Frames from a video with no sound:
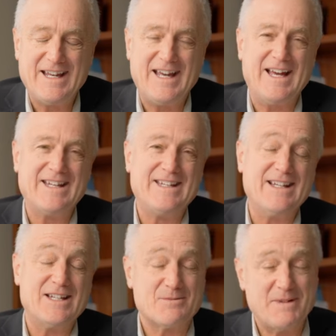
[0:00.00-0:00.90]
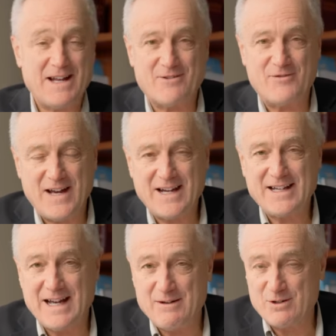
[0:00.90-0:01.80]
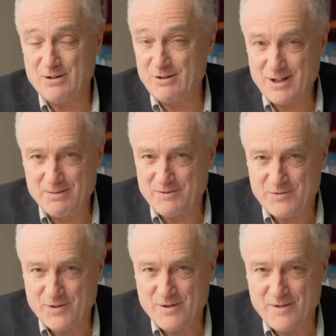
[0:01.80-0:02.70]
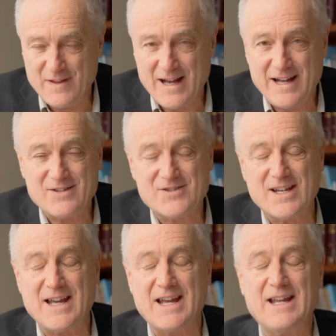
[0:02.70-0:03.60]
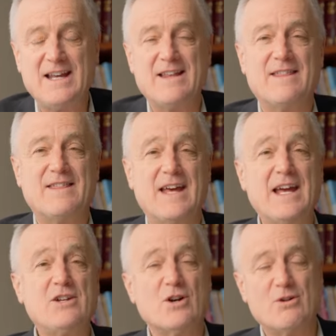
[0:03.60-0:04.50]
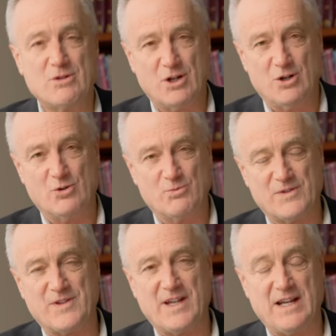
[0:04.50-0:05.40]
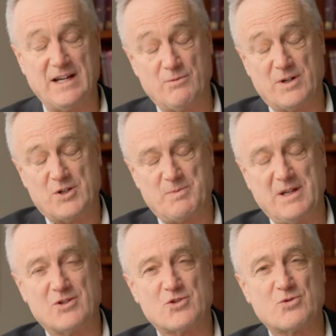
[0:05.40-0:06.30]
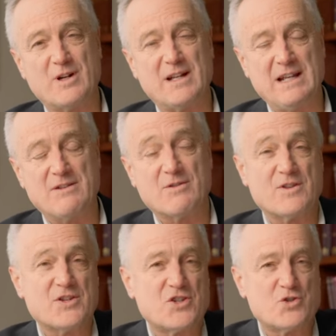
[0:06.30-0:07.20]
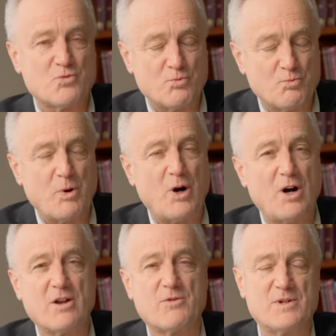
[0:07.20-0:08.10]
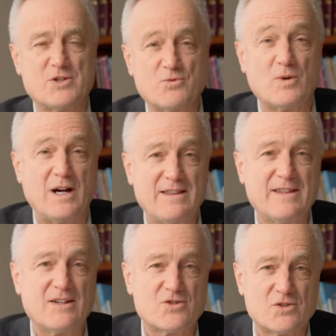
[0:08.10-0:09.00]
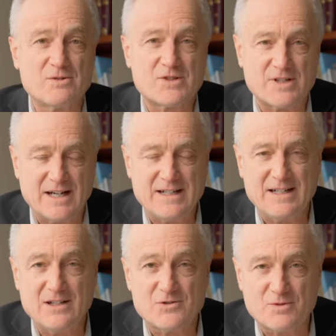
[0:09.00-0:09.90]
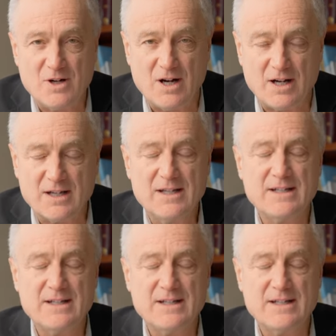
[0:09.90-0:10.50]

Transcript: And uh, as a matter of fact, I would go a little bit further than that in saying they don't own what they what is being destroyed either. This is part of the reason why I think suicide is wrong.